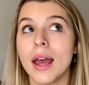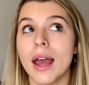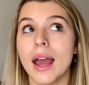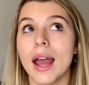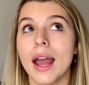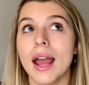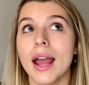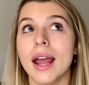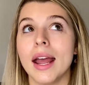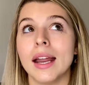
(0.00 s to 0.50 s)

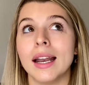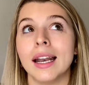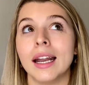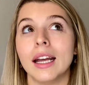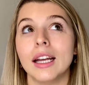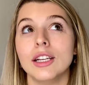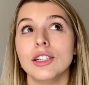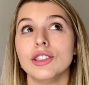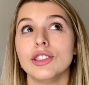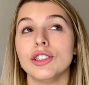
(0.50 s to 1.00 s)
and
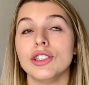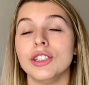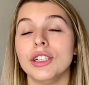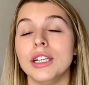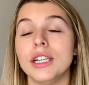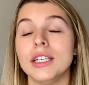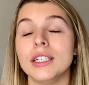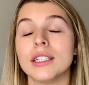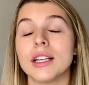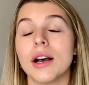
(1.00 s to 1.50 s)

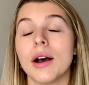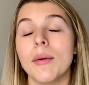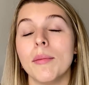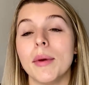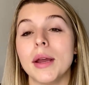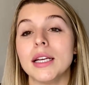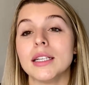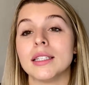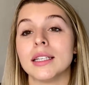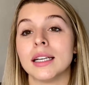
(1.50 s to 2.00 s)
she's
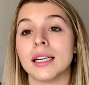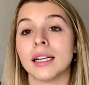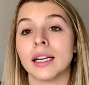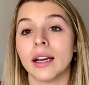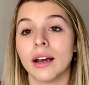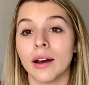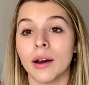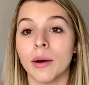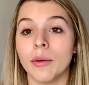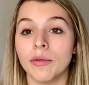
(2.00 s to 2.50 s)
amazing,
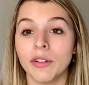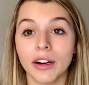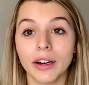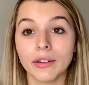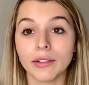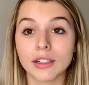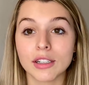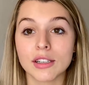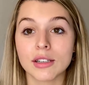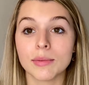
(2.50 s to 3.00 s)
very
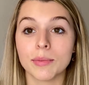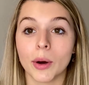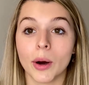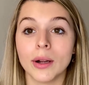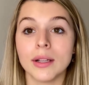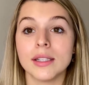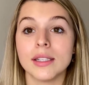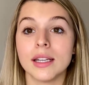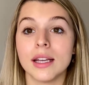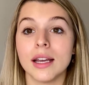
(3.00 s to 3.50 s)

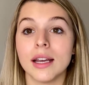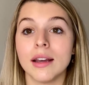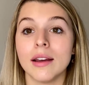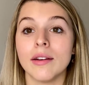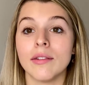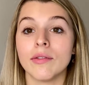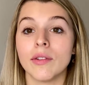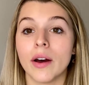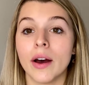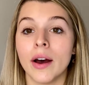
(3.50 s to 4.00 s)
responsive.